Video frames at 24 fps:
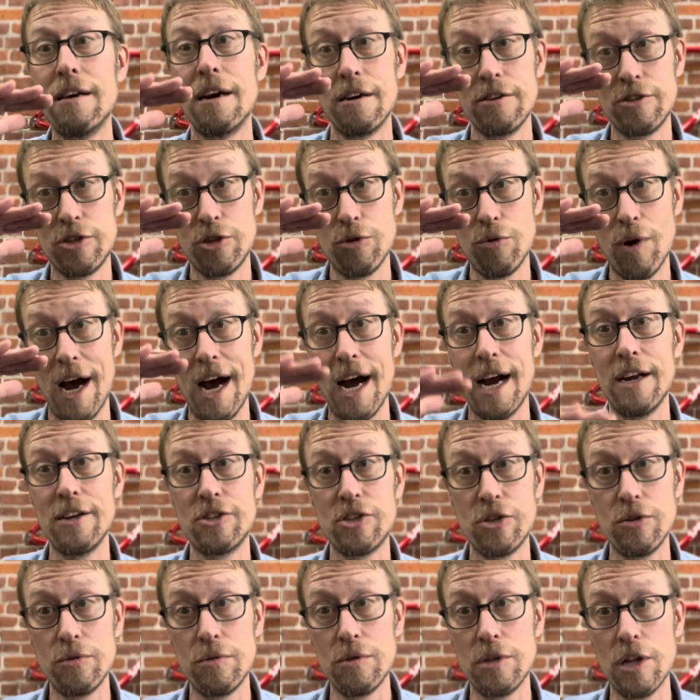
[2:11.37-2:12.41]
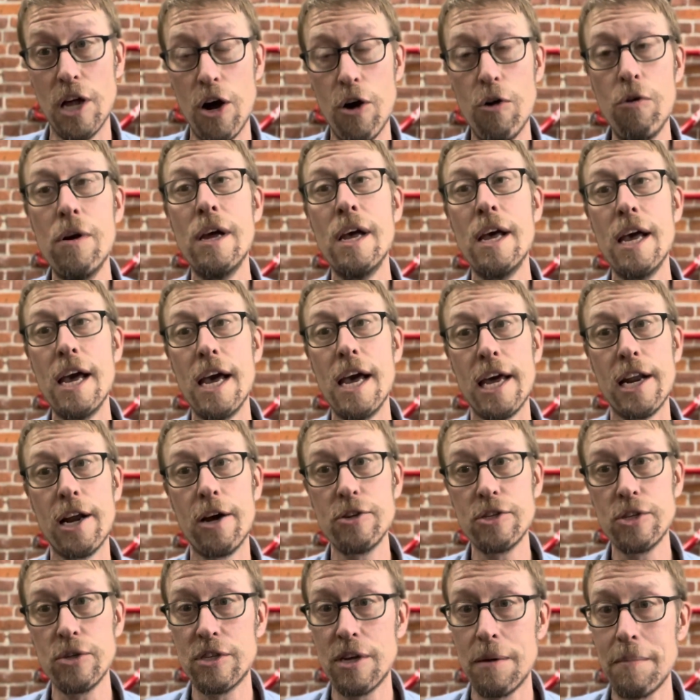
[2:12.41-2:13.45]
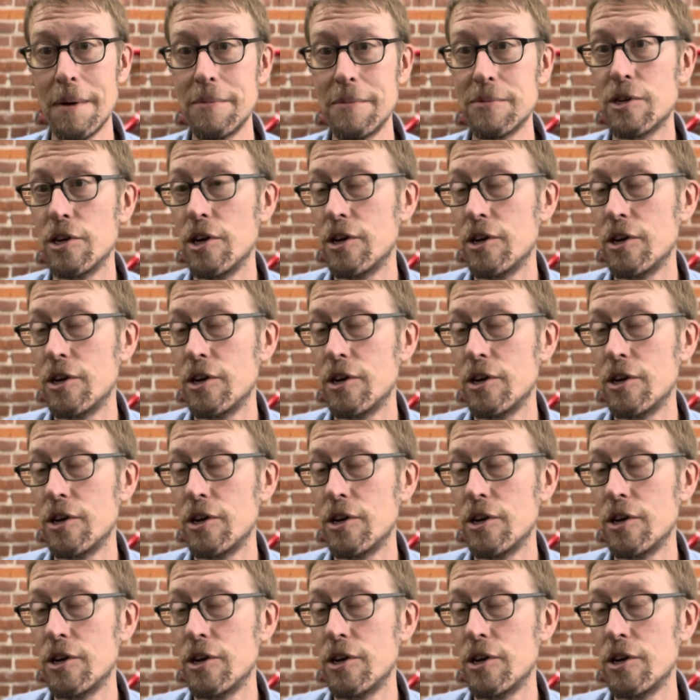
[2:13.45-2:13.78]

too high, too low. It also sometimes